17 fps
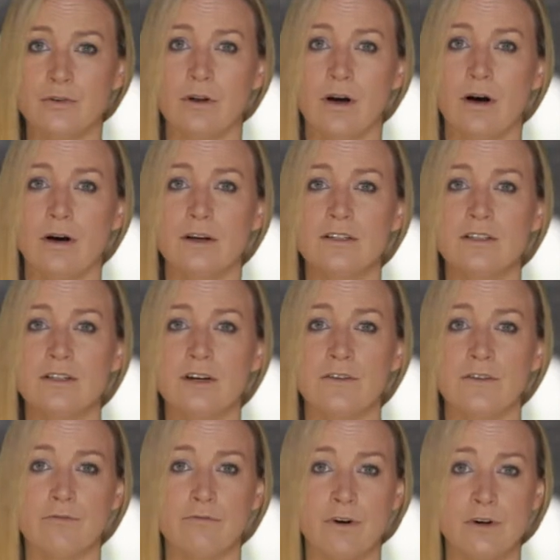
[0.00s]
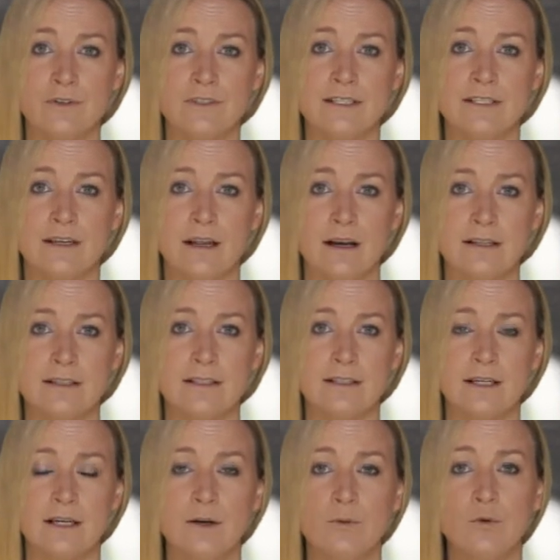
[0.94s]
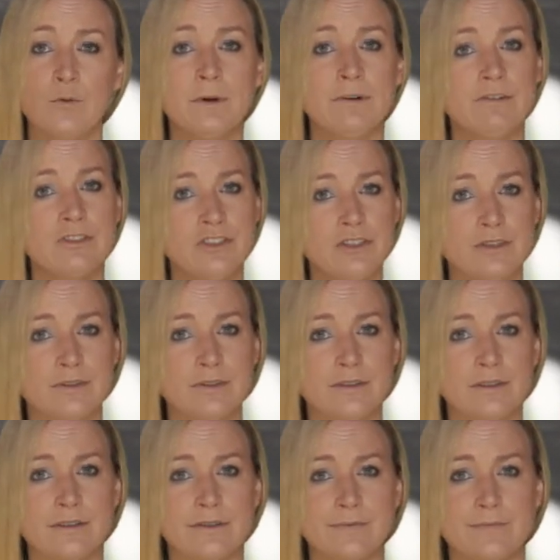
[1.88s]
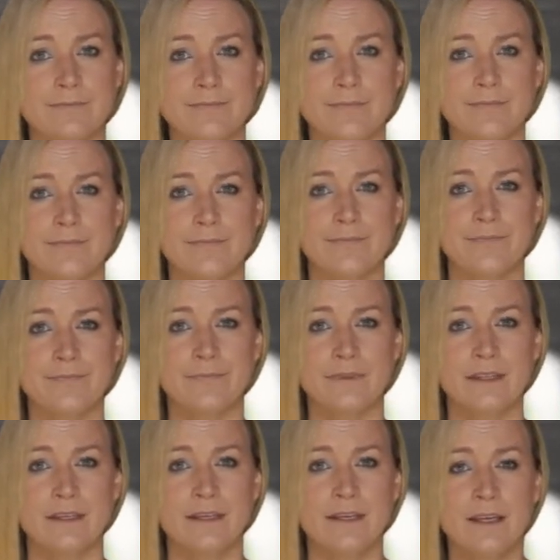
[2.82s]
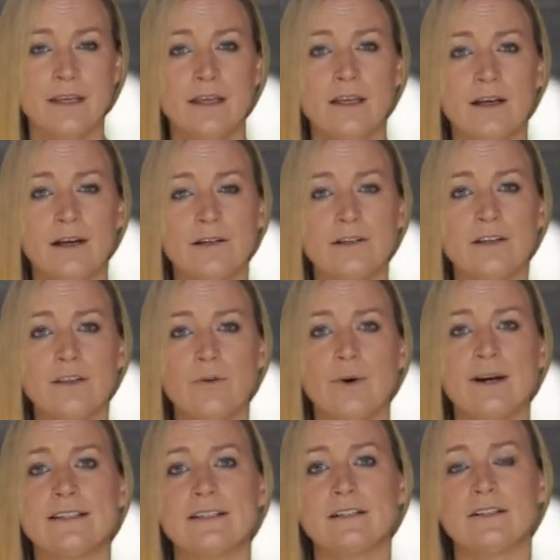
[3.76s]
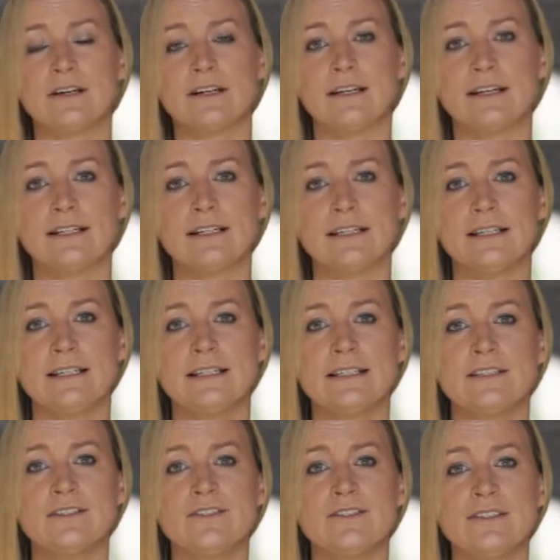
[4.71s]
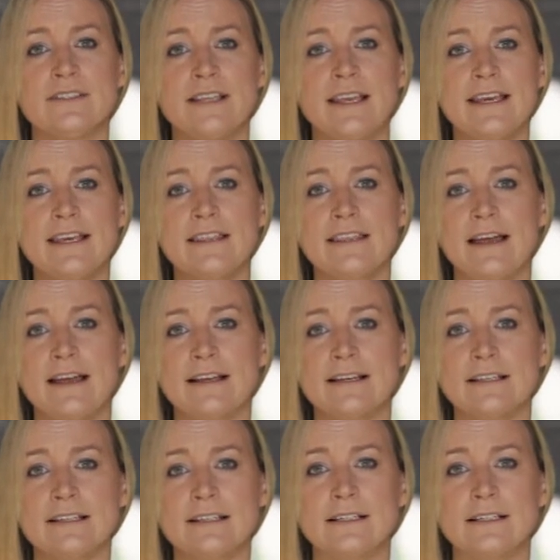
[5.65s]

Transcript: cost of the roasted nuts will be reduced. Another way to look at it is to say that